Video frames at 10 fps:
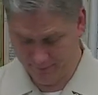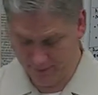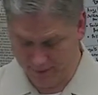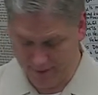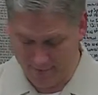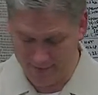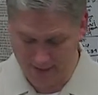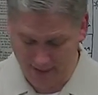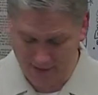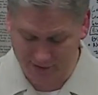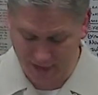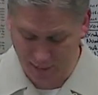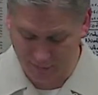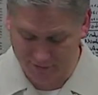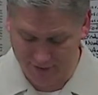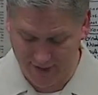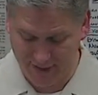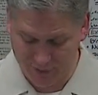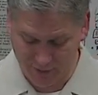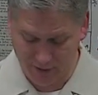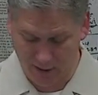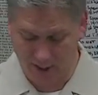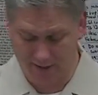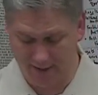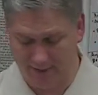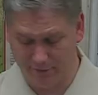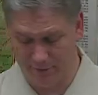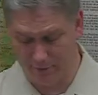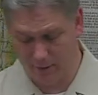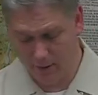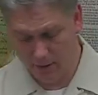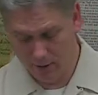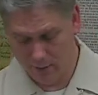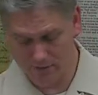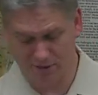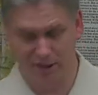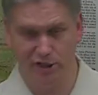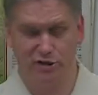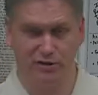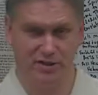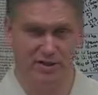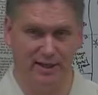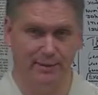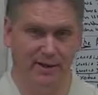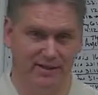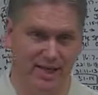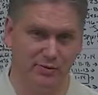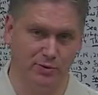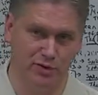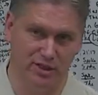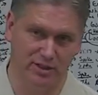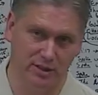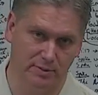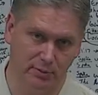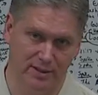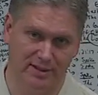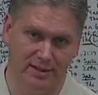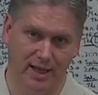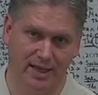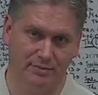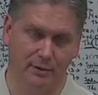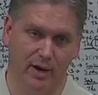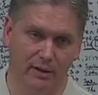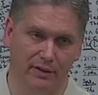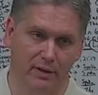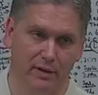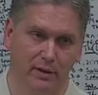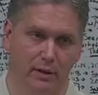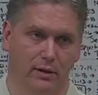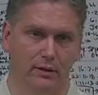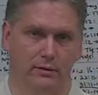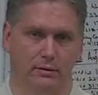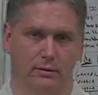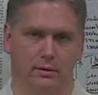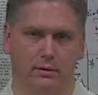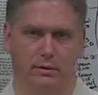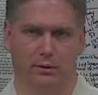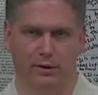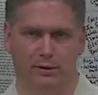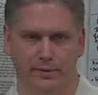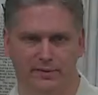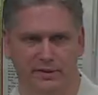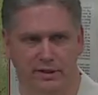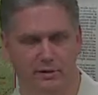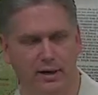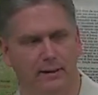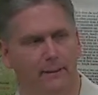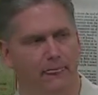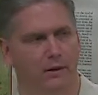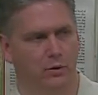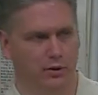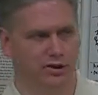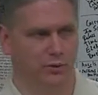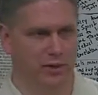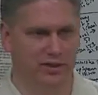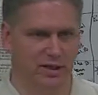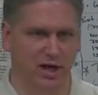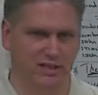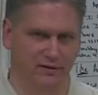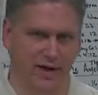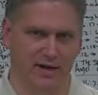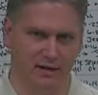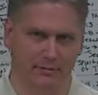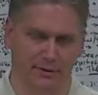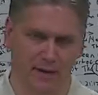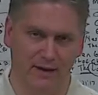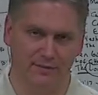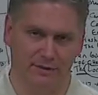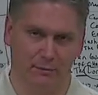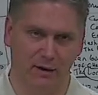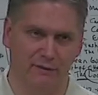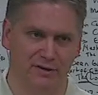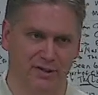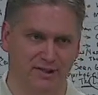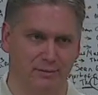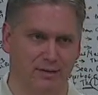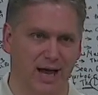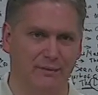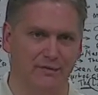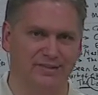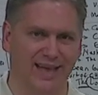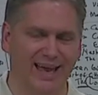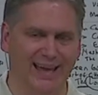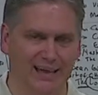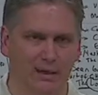about the ninth hour of the day, it's 3 o'clock in the afternoon, which is interesting because that's when Jesus breathed his last breath. What a coincidence, right? Of course, 3 is God's divine number, and it happens to reference the same time of day